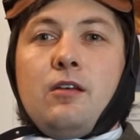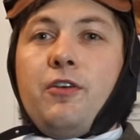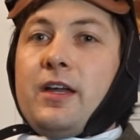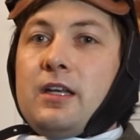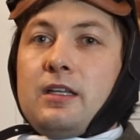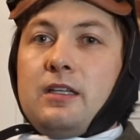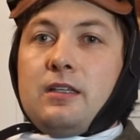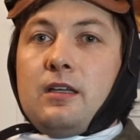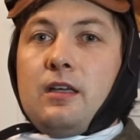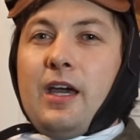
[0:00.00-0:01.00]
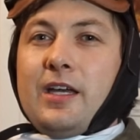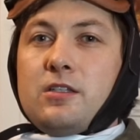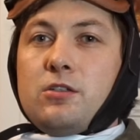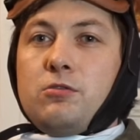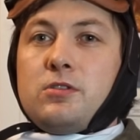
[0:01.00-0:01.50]
Finally,
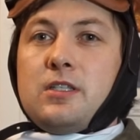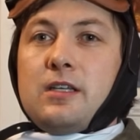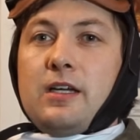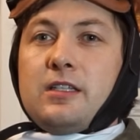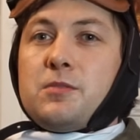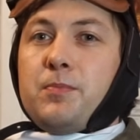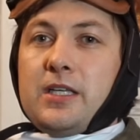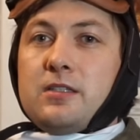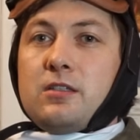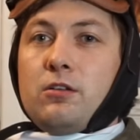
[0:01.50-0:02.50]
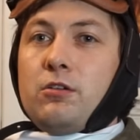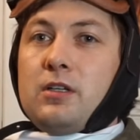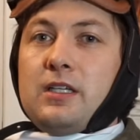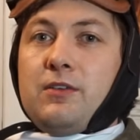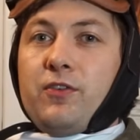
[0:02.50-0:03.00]
hats whose design is based on
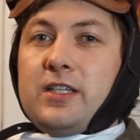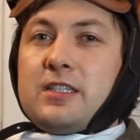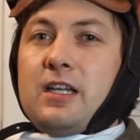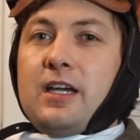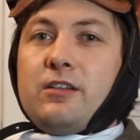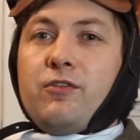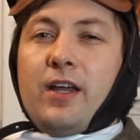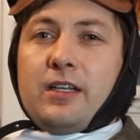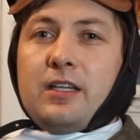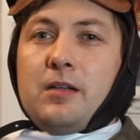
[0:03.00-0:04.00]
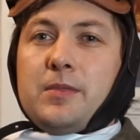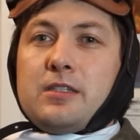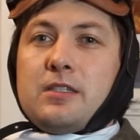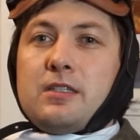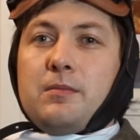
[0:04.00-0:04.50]
early fleece-lined flight
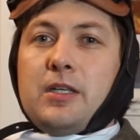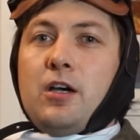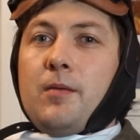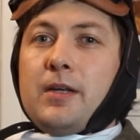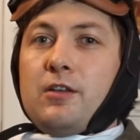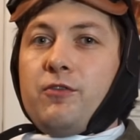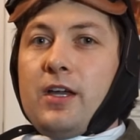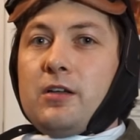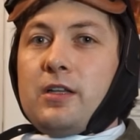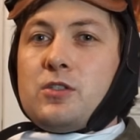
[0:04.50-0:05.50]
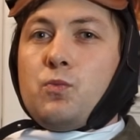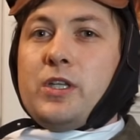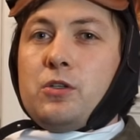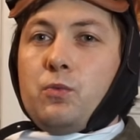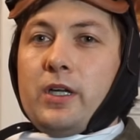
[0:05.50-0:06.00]
helmets can be commonly found as
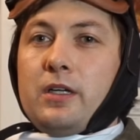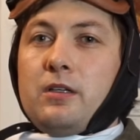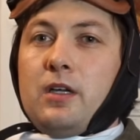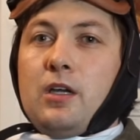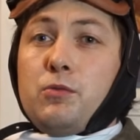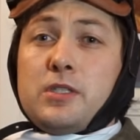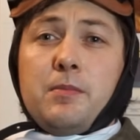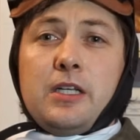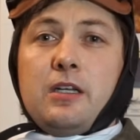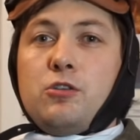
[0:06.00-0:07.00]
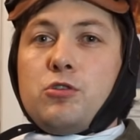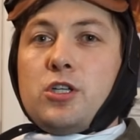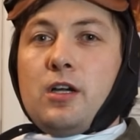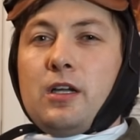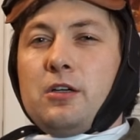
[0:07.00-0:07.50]
winter wear, resembling a
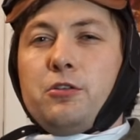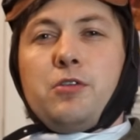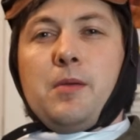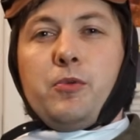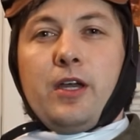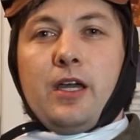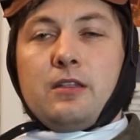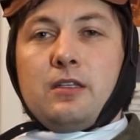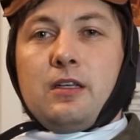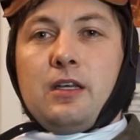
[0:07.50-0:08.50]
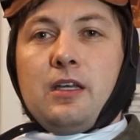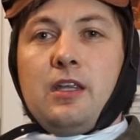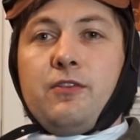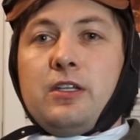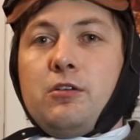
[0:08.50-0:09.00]
Ushanka or trapper hat,
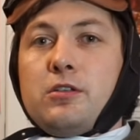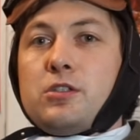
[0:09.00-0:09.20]
even going